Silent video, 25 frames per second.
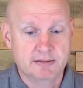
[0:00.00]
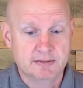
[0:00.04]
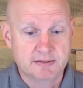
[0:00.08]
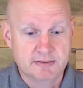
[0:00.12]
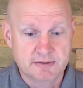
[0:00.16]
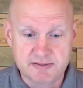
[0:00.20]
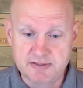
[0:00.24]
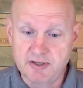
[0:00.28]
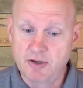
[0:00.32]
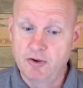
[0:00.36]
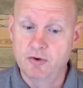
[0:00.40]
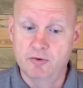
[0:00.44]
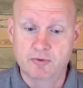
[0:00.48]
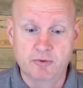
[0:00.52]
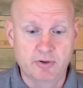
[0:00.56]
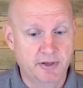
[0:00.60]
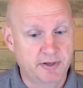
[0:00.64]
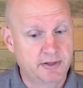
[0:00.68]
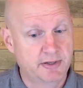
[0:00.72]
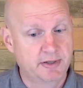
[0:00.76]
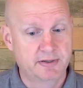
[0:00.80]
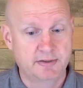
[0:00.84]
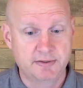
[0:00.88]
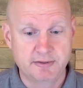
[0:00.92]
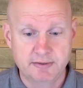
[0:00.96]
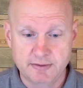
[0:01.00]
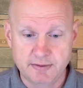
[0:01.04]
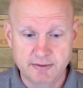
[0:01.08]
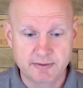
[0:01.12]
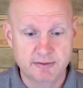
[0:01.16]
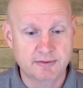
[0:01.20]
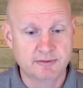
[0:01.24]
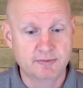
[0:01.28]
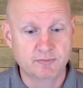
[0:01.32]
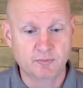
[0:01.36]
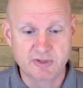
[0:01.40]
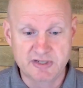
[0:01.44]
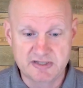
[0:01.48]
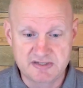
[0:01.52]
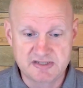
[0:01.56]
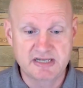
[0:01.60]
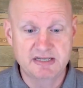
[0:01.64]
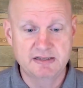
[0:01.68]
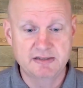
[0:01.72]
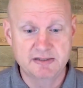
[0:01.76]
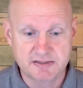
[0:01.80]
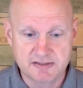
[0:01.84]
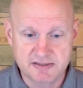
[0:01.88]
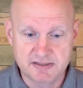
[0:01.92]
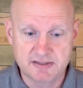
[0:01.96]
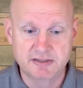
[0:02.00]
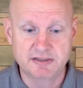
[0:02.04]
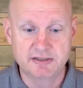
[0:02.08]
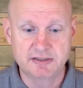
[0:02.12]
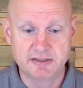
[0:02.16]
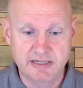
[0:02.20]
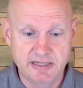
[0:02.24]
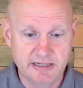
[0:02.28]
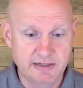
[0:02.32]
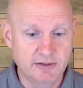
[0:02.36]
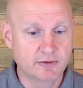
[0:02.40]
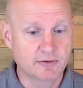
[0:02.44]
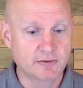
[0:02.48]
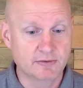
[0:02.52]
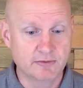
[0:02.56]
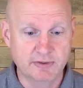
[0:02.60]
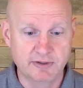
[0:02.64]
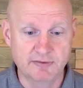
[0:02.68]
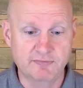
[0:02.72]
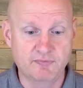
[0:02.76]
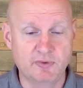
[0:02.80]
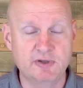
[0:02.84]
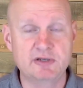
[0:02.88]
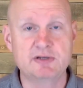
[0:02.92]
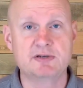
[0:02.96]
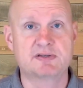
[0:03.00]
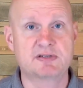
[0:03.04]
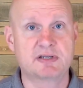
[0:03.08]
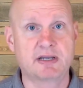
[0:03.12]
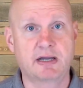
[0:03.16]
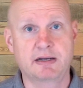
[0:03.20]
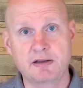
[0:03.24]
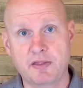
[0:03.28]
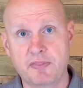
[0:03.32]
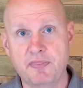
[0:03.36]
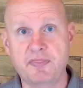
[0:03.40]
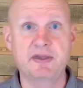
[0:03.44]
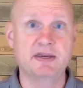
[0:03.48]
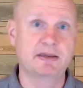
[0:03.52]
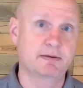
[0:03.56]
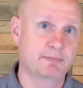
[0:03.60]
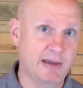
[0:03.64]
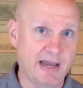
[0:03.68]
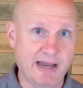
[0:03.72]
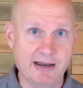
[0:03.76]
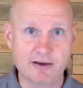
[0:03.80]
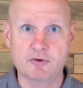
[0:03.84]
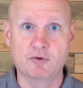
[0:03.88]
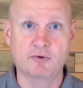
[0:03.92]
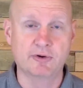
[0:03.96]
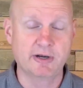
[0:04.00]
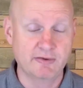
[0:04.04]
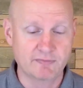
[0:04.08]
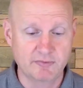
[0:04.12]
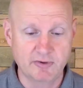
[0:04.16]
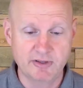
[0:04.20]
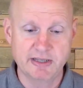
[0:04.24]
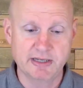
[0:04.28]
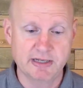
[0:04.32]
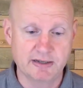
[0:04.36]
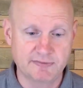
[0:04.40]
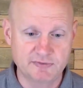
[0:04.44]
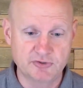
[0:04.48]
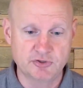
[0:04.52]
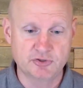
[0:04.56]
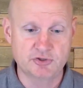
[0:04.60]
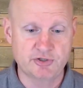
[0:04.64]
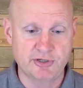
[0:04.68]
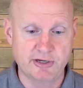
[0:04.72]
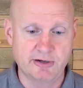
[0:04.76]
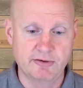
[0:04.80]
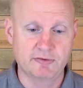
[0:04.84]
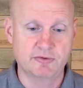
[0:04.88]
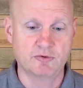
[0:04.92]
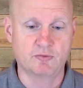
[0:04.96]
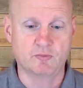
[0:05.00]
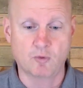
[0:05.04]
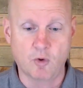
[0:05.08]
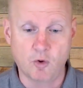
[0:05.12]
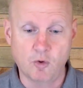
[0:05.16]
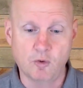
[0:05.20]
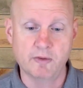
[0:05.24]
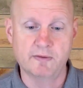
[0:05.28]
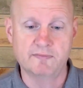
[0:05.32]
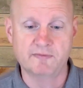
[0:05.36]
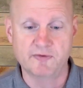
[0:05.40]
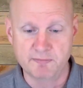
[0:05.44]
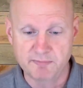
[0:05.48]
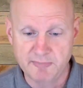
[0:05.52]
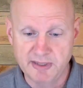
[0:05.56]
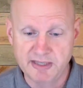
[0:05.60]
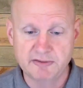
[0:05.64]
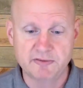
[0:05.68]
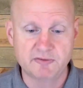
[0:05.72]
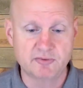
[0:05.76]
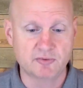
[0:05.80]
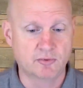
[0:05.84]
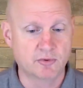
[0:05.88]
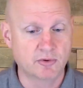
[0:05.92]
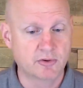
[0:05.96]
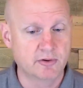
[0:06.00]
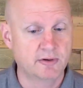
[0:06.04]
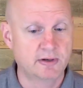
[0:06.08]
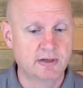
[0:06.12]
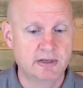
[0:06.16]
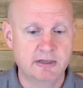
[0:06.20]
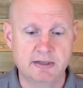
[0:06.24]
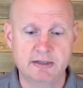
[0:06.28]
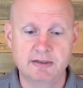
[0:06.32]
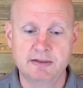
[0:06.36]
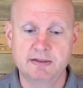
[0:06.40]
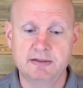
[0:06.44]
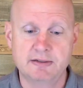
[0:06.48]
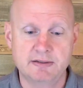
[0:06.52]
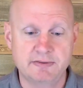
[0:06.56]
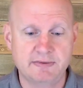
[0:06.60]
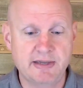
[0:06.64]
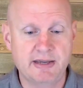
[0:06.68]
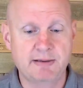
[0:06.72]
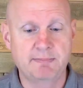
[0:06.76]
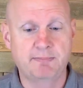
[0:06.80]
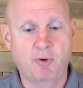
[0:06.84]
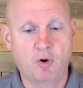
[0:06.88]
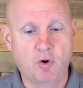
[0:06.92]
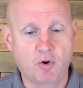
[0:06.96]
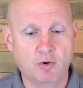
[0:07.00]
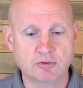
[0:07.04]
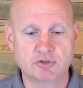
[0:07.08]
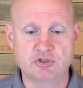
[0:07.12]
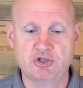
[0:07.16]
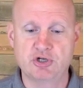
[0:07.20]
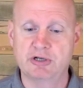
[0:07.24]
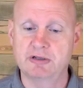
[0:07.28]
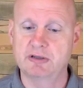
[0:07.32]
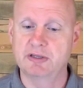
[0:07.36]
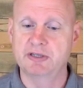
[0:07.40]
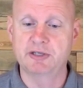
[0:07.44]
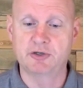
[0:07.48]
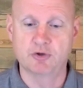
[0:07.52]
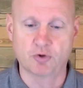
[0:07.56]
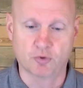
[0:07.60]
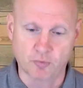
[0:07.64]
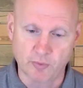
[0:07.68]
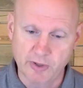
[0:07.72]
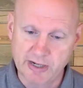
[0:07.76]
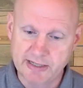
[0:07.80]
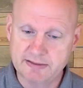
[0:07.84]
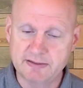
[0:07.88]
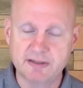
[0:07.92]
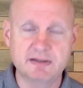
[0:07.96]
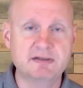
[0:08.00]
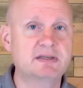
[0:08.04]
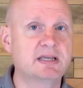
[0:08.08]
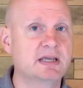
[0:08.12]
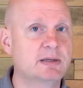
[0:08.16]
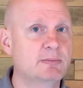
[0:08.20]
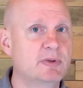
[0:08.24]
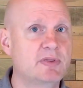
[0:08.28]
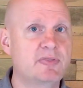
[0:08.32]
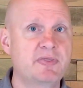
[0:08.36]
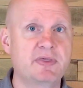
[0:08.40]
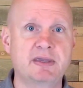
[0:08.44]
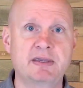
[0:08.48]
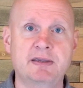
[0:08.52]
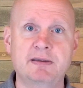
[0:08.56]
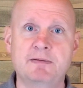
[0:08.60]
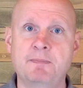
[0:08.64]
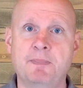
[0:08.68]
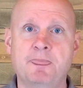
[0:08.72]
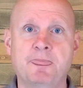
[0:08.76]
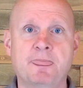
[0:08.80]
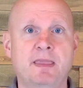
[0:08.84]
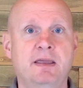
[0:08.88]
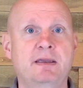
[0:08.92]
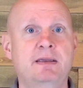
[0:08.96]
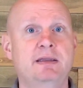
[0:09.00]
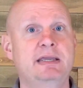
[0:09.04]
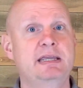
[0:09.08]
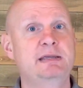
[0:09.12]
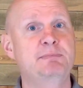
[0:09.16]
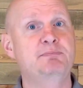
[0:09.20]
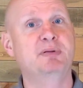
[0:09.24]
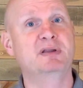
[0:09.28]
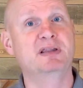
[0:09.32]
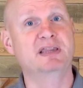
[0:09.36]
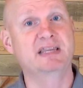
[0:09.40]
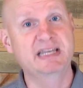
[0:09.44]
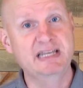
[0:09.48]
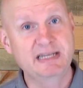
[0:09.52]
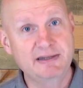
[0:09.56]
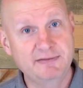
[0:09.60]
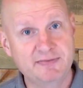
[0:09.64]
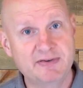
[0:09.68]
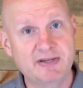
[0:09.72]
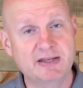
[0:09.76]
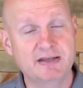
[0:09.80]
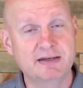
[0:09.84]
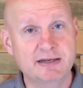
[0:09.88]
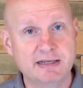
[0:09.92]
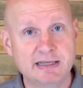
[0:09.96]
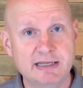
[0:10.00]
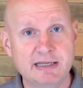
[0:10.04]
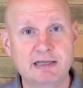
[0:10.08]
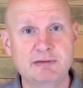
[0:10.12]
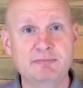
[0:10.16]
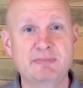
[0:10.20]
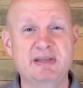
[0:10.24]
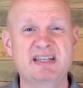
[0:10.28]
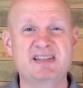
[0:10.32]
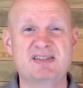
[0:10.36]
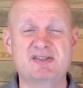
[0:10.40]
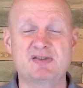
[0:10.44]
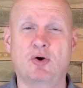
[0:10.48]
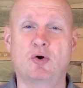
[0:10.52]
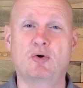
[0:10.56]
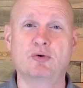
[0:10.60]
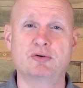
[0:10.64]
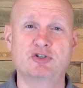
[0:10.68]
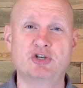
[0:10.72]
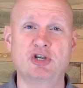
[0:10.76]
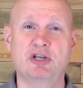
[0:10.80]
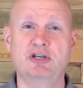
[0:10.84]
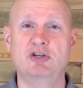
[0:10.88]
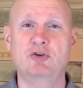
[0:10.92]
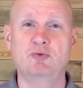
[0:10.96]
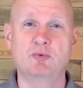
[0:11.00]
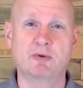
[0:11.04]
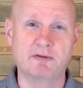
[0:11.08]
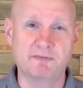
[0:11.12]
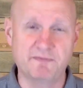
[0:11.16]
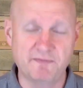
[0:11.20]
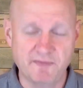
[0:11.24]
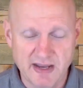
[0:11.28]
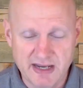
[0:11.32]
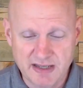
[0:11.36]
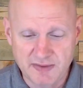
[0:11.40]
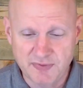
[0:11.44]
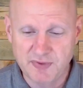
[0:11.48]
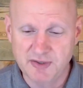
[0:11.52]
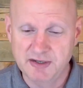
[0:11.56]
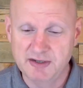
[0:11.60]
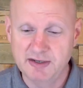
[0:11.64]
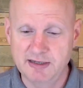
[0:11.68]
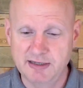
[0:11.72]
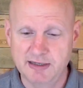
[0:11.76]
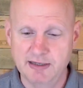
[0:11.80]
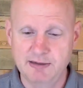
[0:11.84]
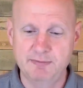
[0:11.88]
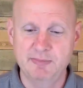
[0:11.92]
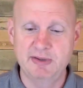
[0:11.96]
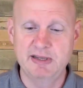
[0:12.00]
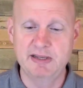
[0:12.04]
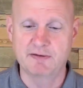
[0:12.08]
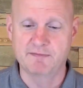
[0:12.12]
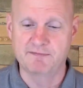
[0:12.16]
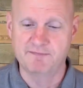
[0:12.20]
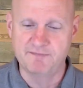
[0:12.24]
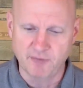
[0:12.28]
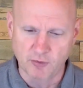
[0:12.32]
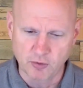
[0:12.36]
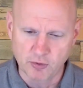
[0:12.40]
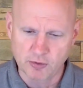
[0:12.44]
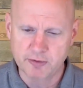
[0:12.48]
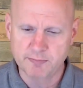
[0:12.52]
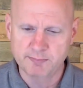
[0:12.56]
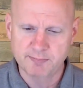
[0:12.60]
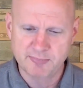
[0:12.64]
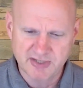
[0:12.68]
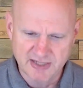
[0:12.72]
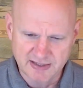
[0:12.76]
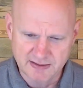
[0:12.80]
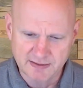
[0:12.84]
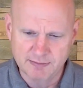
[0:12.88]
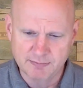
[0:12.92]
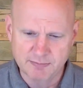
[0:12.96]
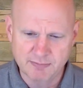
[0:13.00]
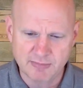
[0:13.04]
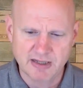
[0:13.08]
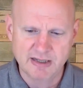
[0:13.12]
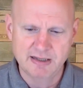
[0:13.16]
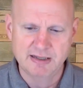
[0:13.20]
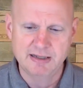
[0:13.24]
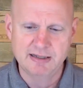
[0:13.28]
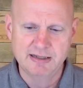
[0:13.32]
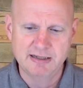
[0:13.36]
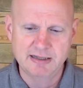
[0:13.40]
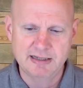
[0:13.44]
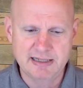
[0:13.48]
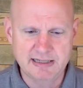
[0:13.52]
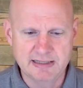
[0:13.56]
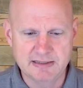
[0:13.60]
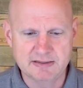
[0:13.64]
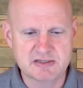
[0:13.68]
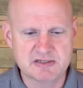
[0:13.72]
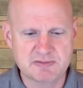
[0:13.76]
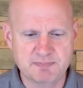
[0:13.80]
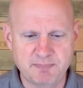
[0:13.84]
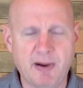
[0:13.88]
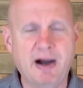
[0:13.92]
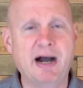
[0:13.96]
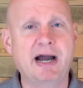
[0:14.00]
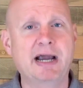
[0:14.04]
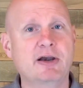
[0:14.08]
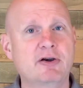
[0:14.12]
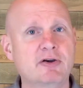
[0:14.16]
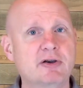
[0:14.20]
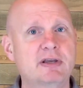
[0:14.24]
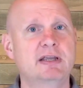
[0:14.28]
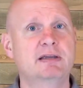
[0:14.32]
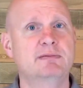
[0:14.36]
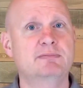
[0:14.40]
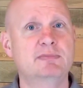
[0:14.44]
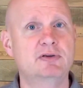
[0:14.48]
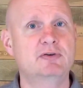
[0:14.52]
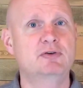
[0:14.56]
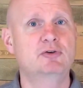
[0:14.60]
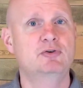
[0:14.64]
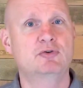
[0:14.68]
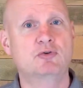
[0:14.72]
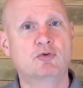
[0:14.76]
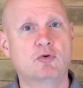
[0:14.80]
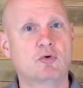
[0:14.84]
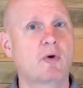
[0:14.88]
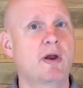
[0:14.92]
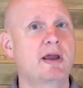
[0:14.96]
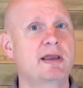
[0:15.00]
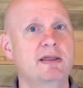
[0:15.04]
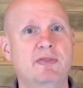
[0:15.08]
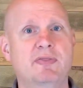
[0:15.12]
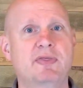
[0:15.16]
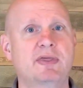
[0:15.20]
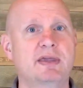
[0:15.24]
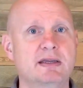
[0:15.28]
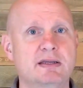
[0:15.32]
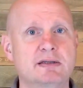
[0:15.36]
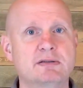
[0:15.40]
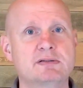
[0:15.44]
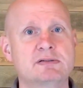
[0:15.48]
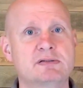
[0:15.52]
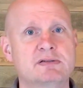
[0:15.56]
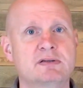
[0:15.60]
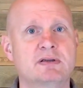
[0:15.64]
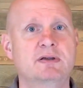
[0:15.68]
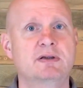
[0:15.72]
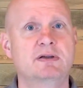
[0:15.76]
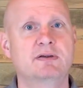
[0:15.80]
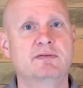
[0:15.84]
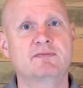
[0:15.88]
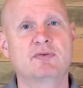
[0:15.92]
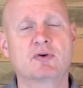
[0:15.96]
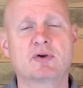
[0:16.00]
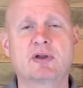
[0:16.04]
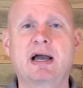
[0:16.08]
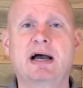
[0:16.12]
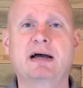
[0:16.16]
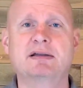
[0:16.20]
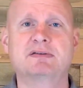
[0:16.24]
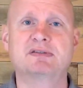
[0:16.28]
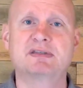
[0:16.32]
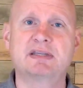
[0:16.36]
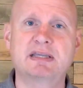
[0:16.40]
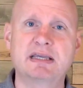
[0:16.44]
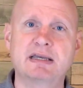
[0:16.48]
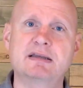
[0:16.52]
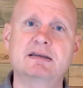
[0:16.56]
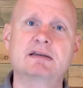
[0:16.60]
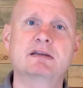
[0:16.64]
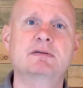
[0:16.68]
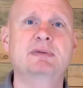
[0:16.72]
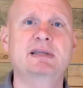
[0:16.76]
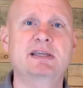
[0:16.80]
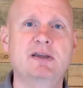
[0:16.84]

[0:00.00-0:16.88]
So we see this here, if we just kind of think back on everything I've just shared, the role of a mentor, that Paul gently corrected Timothy. He believed in him. He saw genuine faith in him. He affirmed him. He inspired him to do great things for God's kingdom.